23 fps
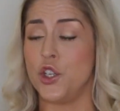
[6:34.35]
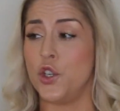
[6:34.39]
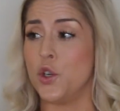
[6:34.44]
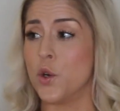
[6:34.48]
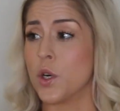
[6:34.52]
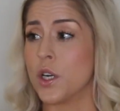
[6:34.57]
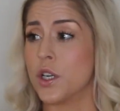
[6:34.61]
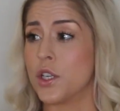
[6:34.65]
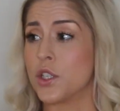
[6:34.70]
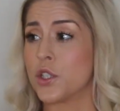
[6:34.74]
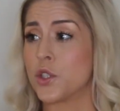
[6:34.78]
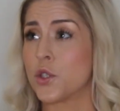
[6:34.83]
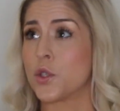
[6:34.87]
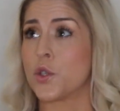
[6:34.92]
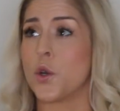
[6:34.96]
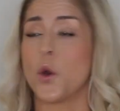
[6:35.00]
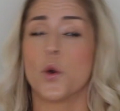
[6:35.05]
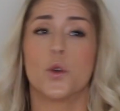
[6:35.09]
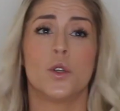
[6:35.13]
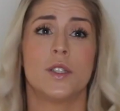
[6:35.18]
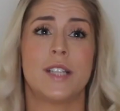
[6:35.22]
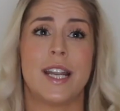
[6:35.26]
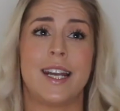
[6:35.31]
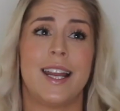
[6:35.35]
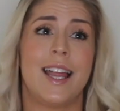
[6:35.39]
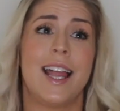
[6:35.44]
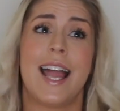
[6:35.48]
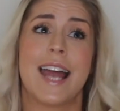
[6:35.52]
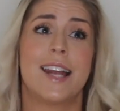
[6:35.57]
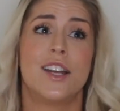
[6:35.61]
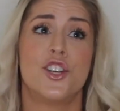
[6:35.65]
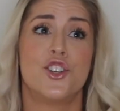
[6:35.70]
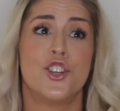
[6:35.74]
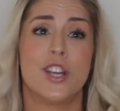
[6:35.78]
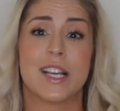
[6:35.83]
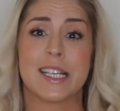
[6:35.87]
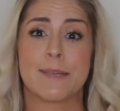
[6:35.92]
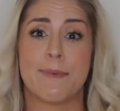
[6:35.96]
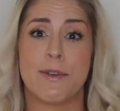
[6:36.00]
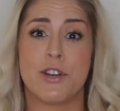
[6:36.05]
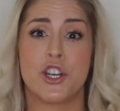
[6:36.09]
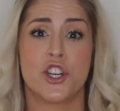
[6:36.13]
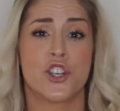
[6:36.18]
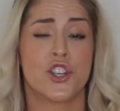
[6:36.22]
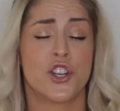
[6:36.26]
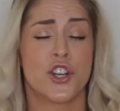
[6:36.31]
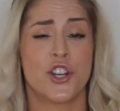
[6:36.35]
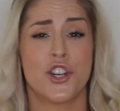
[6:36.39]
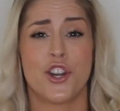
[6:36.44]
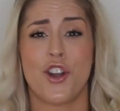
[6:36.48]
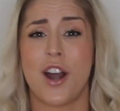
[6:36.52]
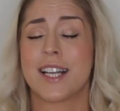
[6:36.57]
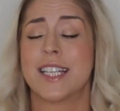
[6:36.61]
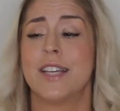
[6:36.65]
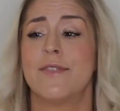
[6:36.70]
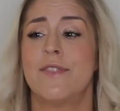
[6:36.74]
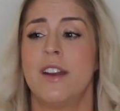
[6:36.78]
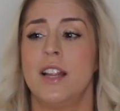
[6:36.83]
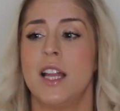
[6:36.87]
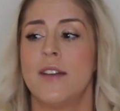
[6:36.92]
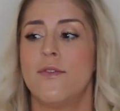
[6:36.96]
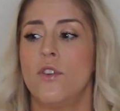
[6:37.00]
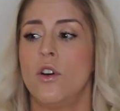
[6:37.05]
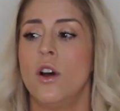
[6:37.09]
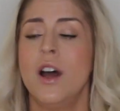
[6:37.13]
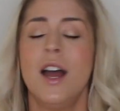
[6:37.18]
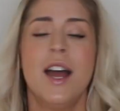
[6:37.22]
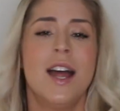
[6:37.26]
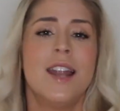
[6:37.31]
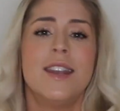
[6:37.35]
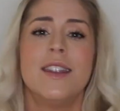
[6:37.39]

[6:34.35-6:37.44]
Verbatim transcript: your total daily energy expenditure, your activity level,